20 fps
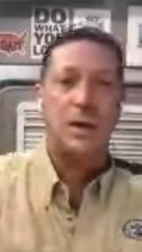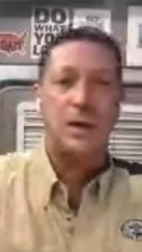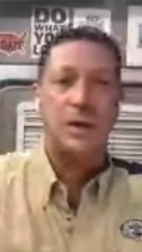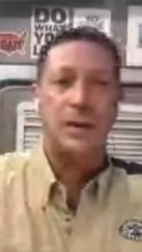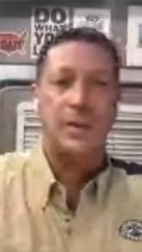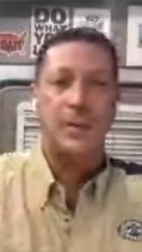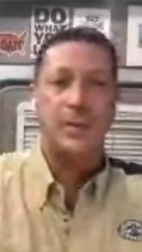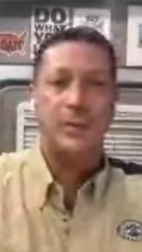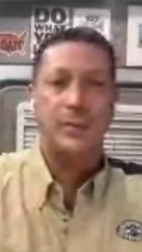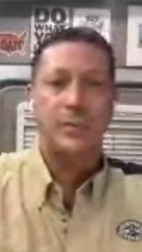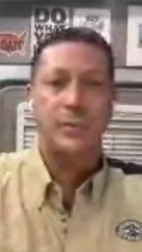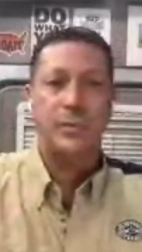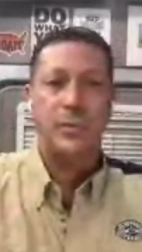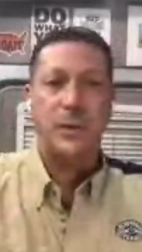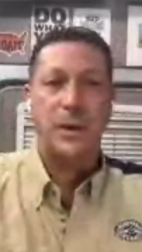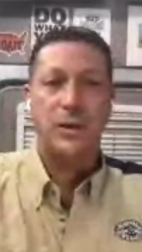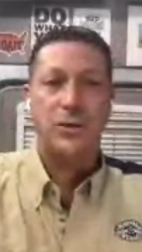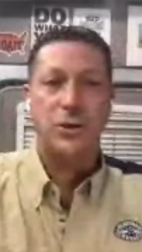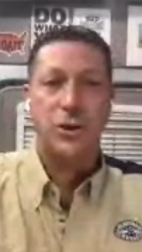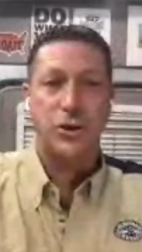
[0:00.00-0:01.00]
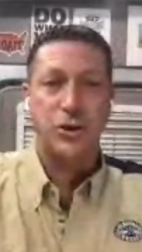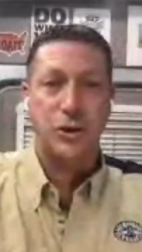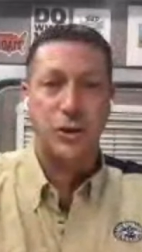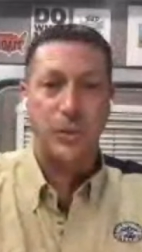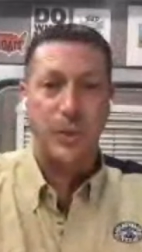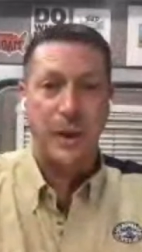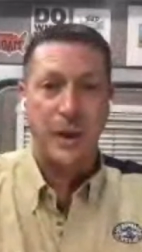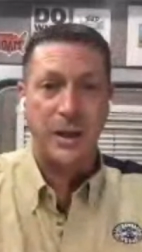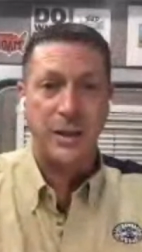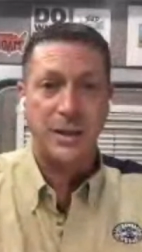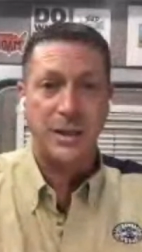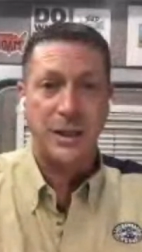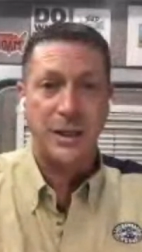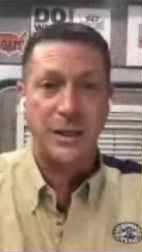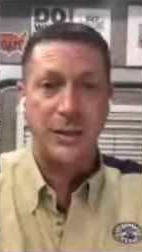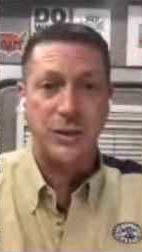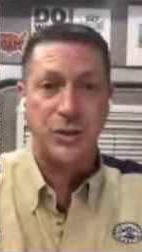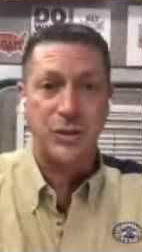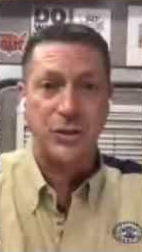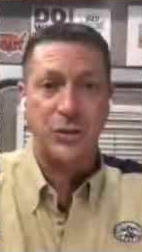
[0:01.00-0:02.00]
um, charge on demand
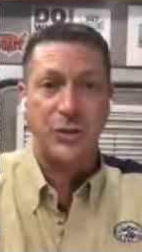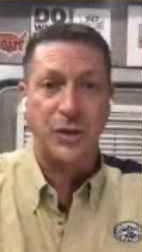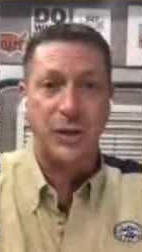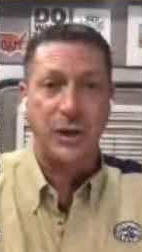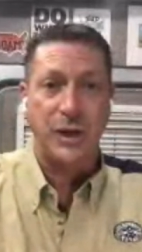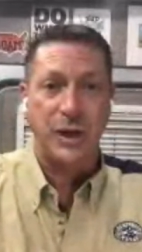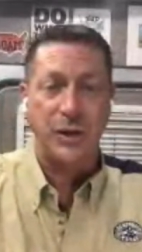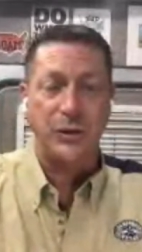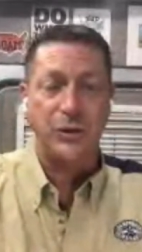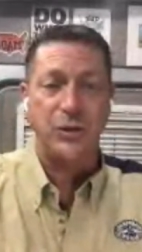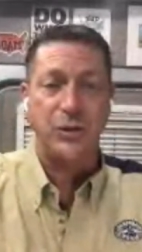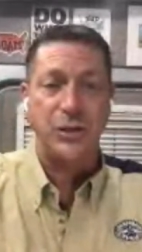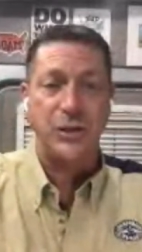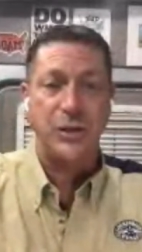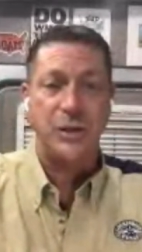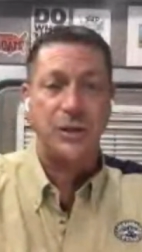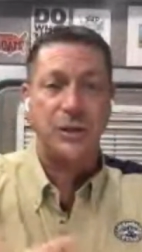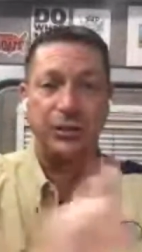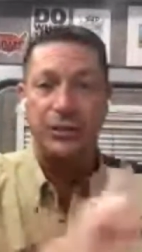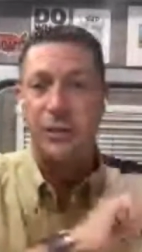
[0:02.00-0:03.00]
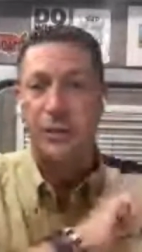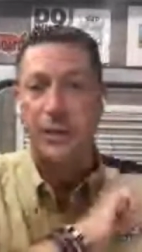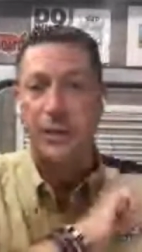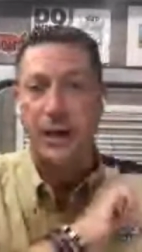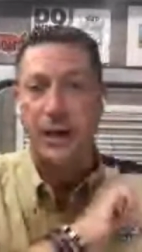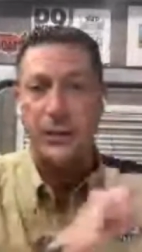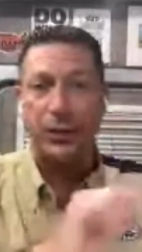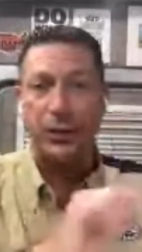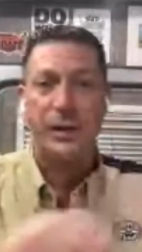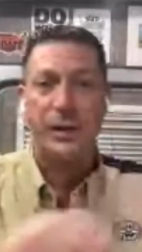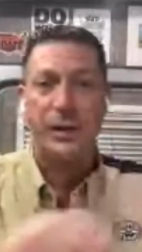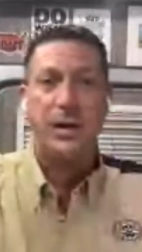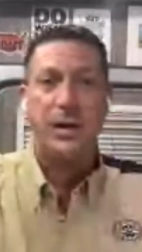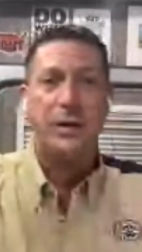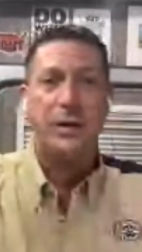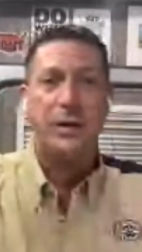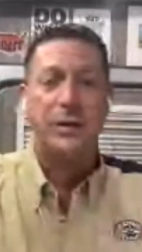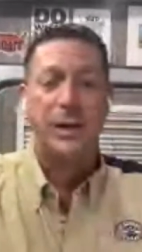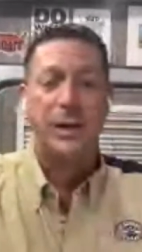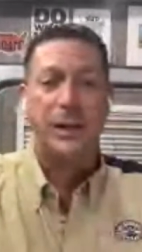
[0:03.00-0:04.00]
into the energy, into the battery
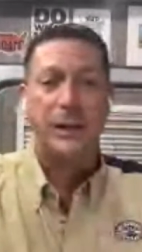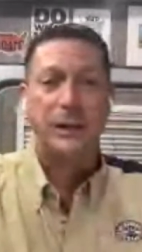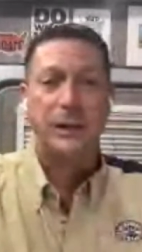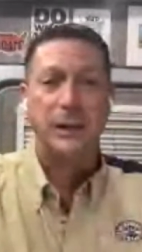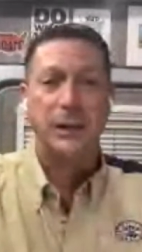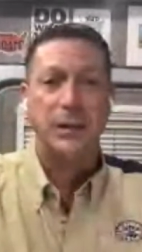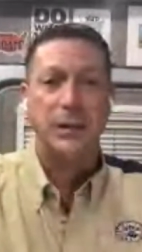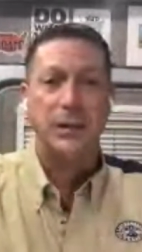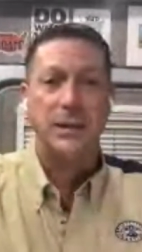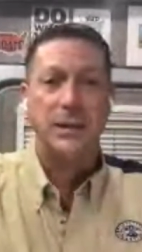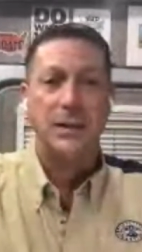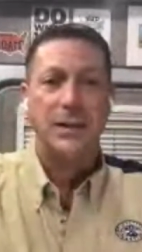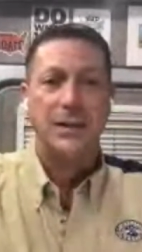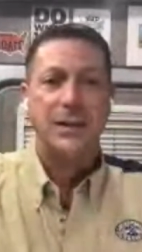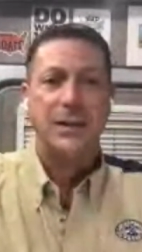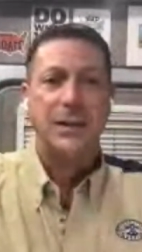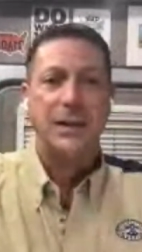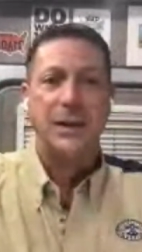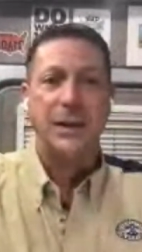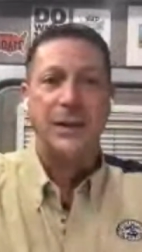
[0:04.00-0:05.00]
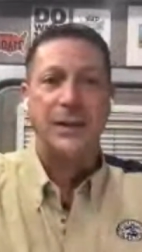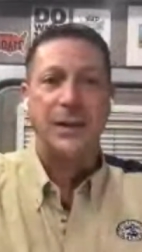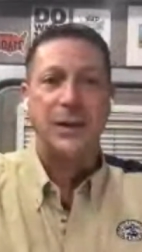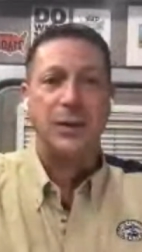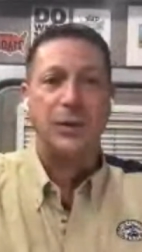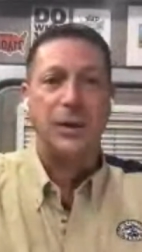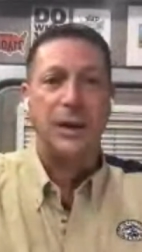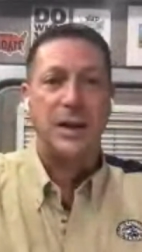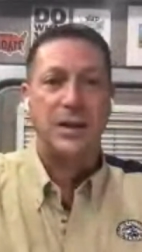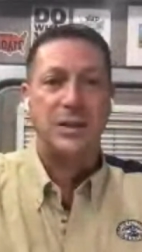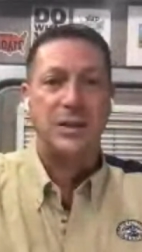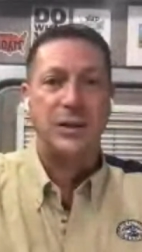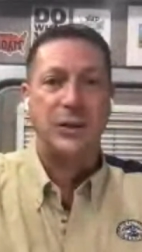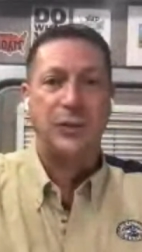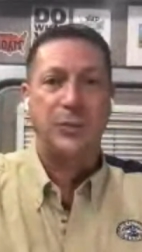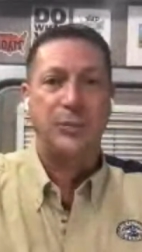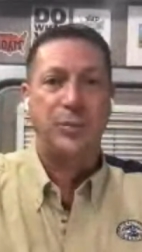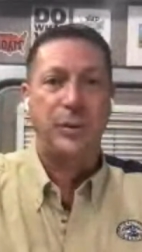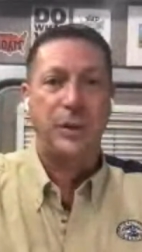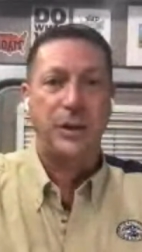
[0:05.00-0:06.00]
when I get there. And that'll last
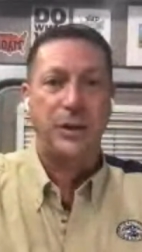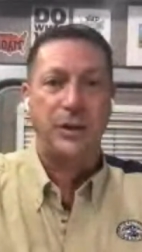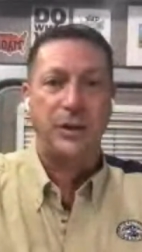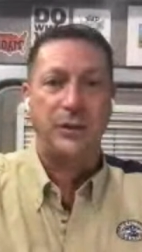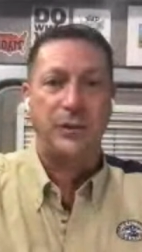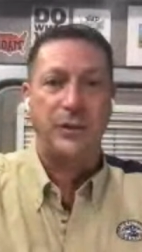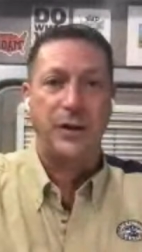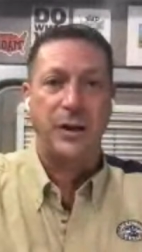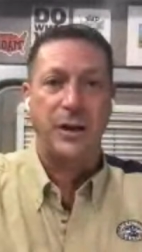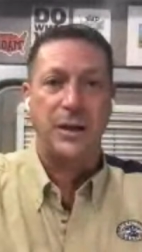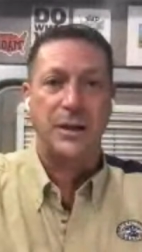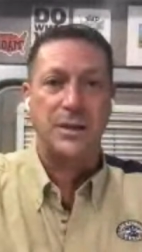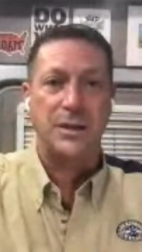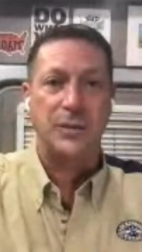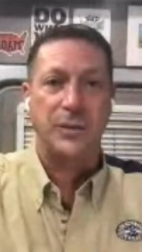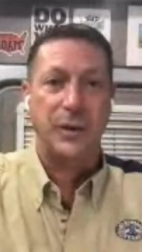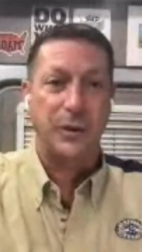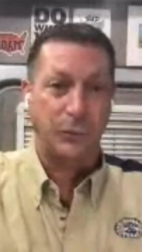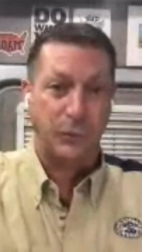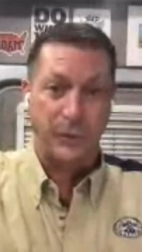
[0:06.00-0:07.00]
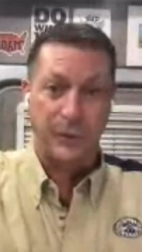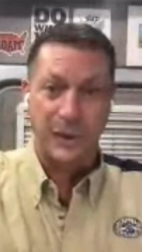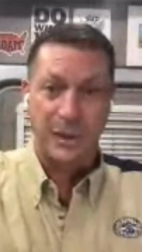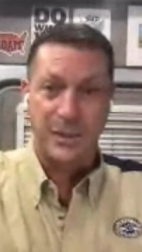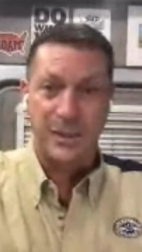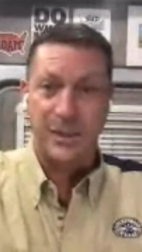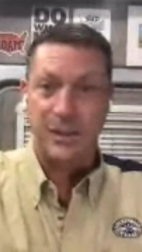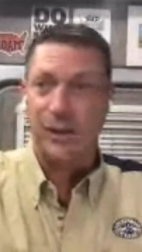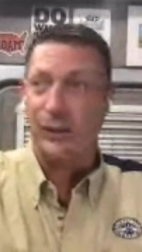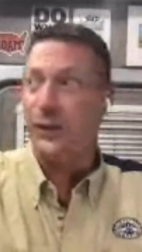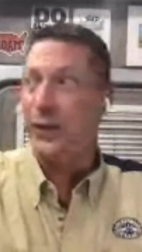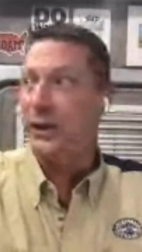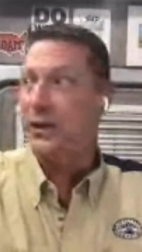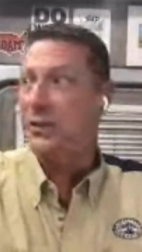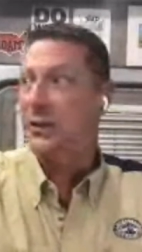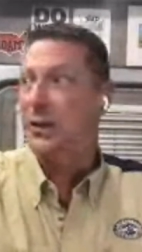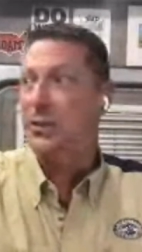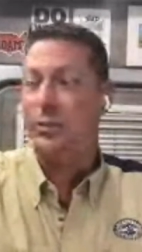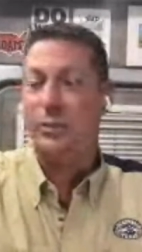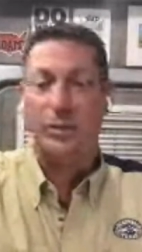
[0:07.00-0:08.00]
us plenty of nights. We had to run the A C all
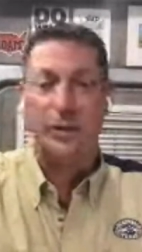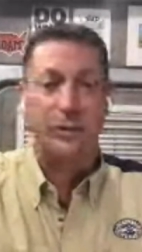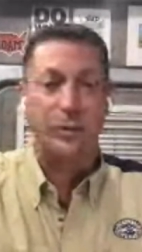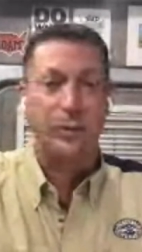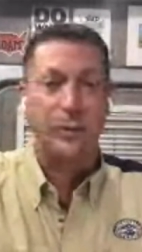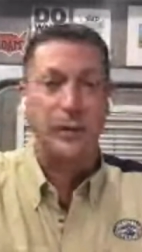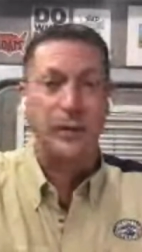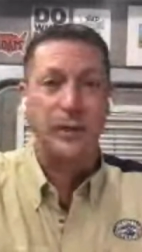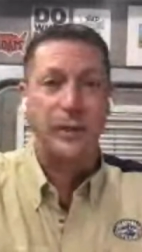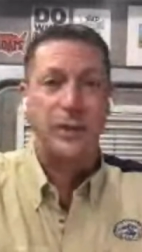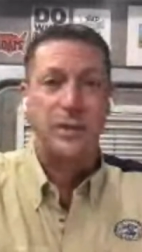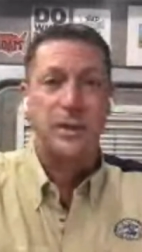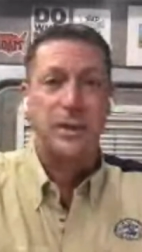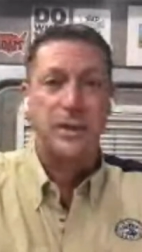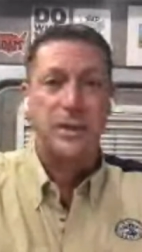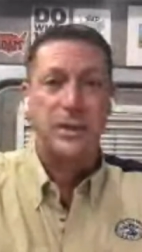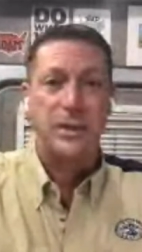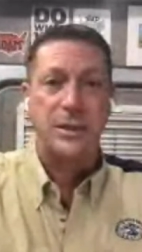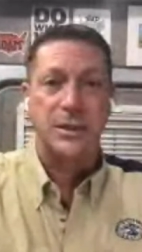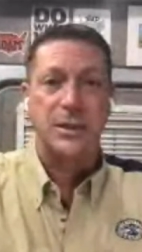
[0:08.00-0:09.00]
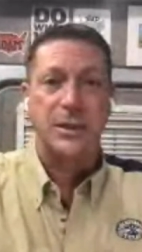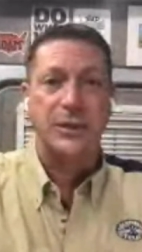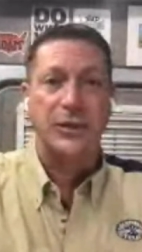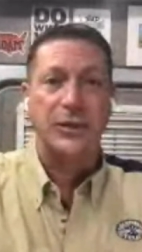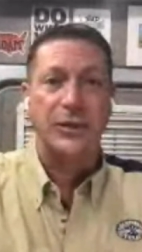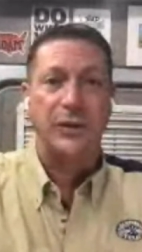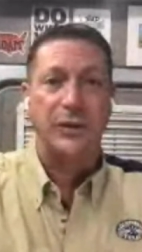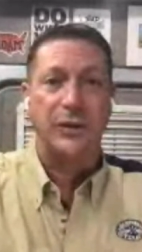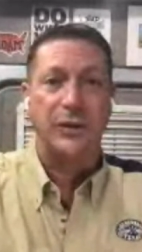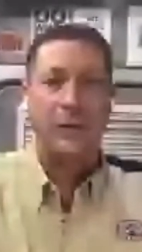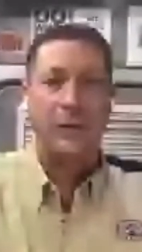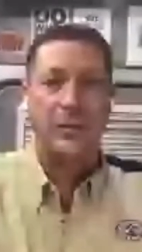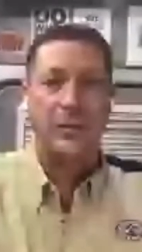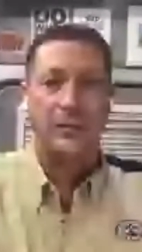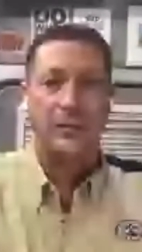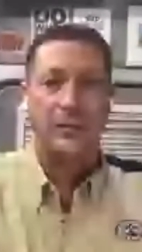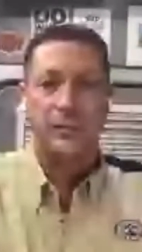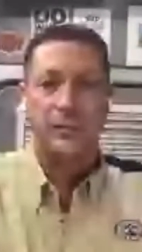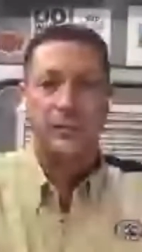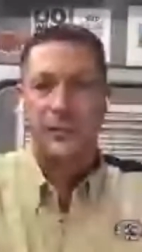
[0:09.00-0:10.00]
night tonight, probably, just because it's
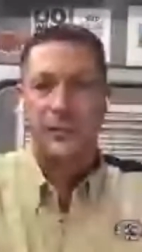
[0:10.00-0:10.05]
um,